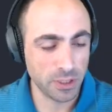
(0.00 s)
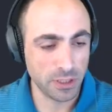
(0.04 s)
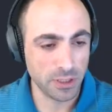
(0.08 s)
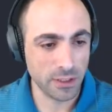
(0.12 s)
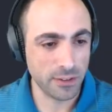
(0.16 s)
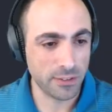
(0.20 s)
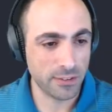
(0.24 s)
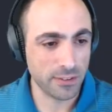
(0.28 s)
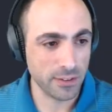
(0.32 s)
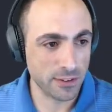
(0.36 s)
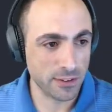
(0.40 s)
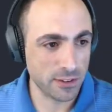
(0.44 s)

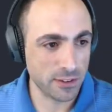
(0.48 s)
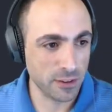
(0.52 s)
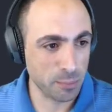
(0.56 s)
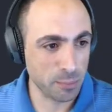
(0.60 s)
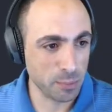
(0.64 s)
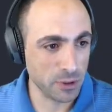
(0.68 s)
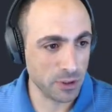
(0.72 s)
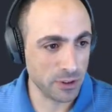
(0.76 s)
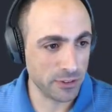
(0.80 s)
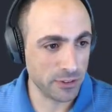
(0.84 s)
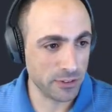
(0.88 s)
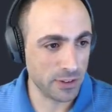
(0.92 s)
it's as
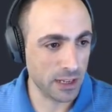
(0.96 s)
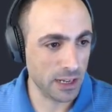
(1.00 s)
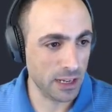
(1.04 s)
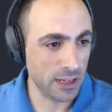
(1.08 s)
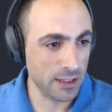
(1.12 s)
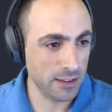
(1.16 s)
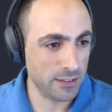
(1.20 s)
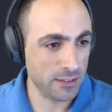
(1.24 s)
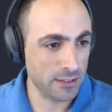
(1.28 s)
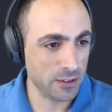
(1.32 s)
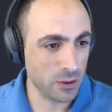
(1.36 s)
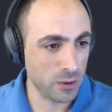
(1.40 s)
simple as
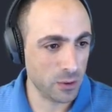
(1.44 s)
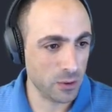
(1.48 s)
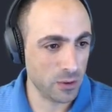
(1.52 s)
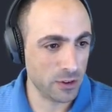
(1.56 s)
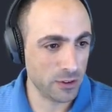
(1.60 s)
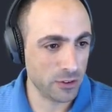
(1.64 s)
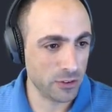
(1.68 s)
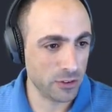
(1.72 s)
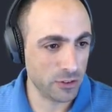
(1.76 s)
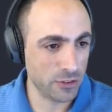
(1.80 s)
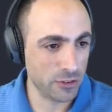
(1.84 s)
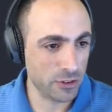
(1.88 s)
that. So
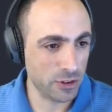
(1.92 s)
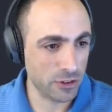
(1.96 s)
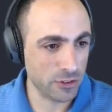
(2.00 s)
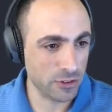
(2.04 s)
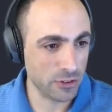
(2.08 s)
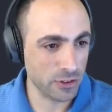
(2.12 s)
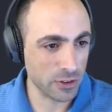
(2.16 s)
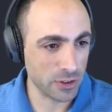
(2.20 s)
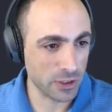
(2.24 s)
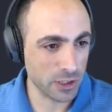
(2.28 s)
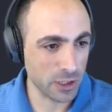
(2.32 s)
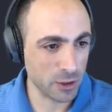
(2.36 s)
this is
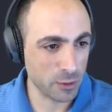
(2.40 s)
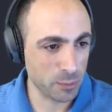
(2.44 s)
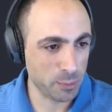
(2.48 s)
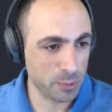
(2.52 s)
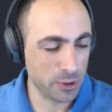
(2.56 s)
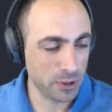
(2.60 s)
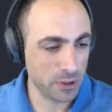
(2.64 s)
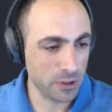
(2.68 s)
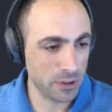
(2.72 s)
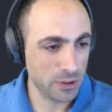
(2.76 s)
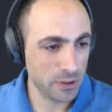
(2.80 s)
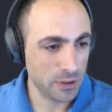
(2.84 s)
JSON
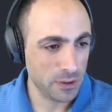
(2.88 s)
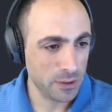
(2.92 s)
output.